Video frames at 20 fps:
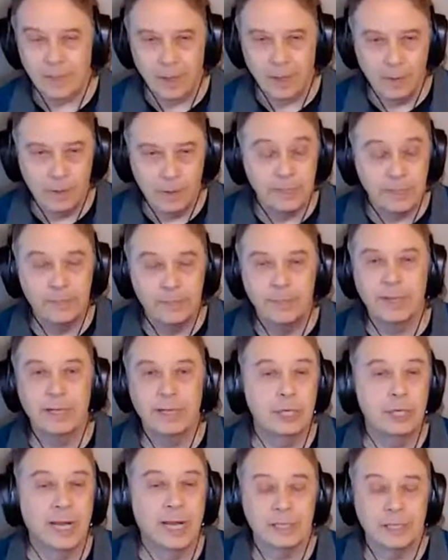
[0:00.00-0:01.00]
was a big
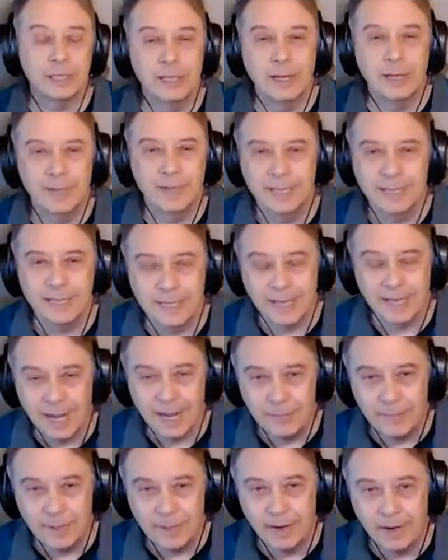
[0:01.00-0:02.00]
jazz club at the
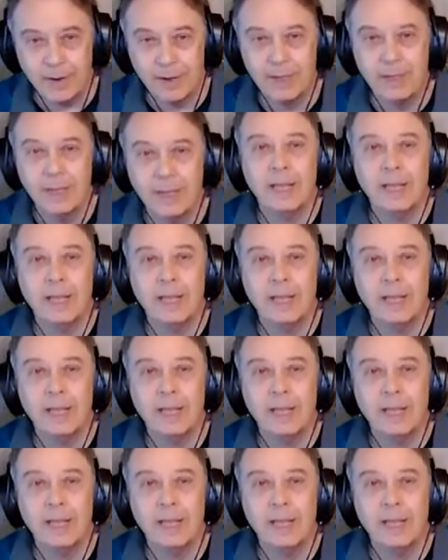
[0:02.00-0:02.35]
time there.